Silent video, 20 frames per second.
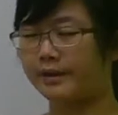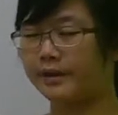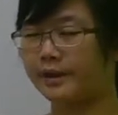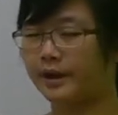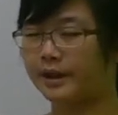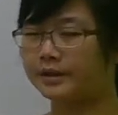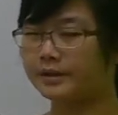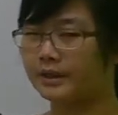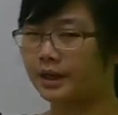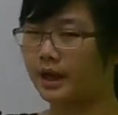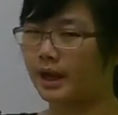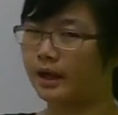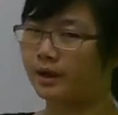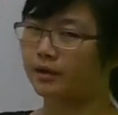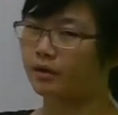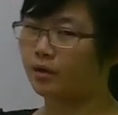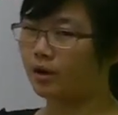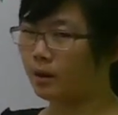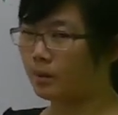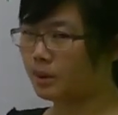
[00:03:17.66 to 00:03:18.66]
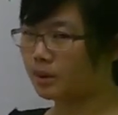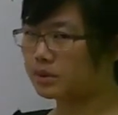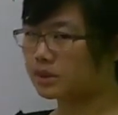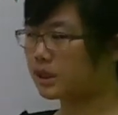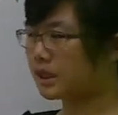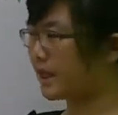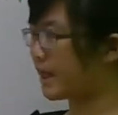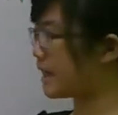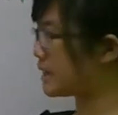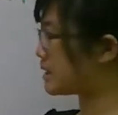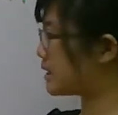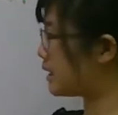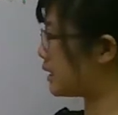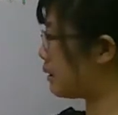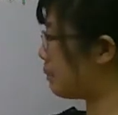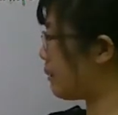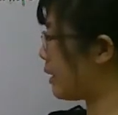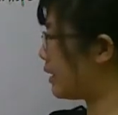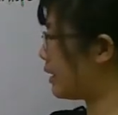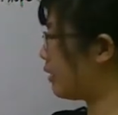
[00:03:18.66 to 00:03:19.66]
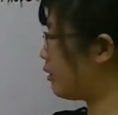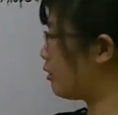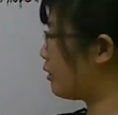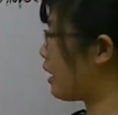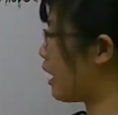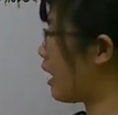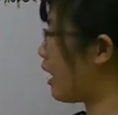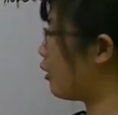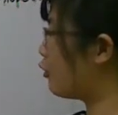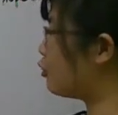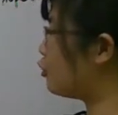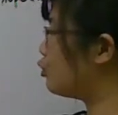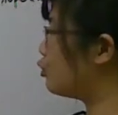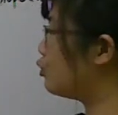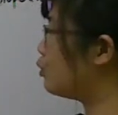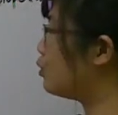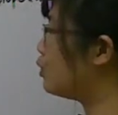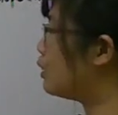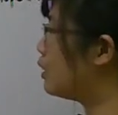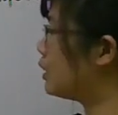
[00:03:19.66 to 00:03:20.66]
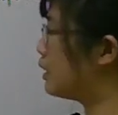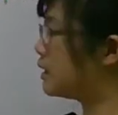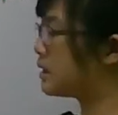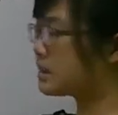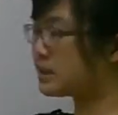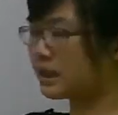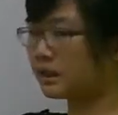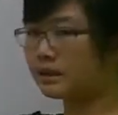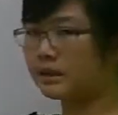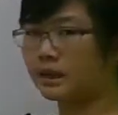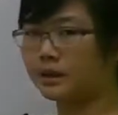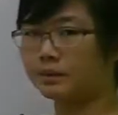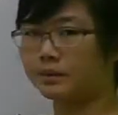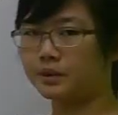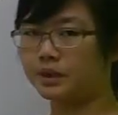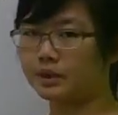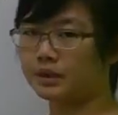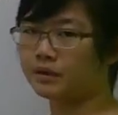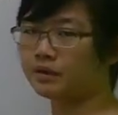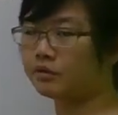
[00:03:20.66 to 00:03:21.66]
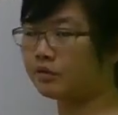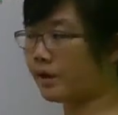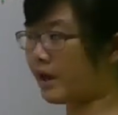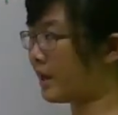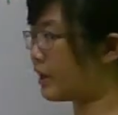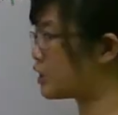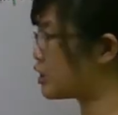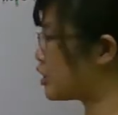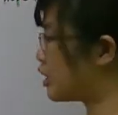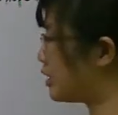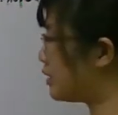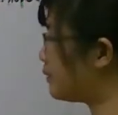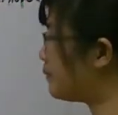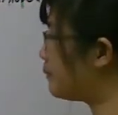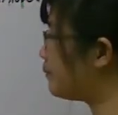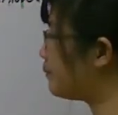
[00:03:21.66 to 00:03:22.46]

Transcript: aldehyde or carboxylic acid depending on how you set up the reaction.